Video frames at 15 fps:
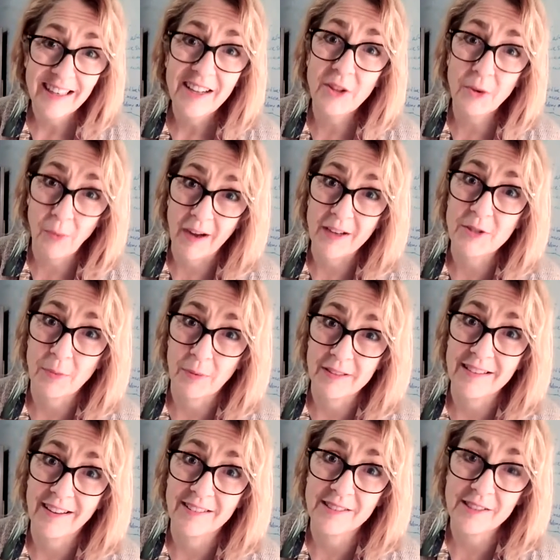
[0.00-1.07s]
the wise
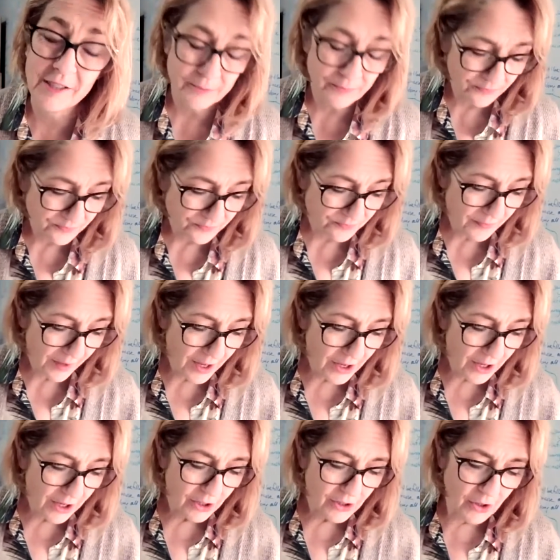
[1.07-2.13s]
one does.
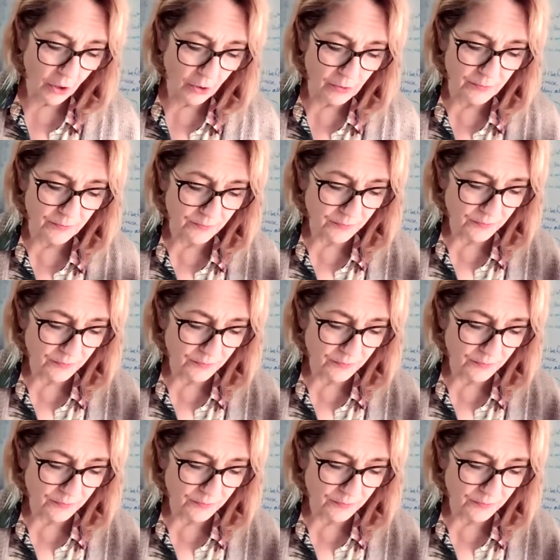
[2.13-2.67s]
So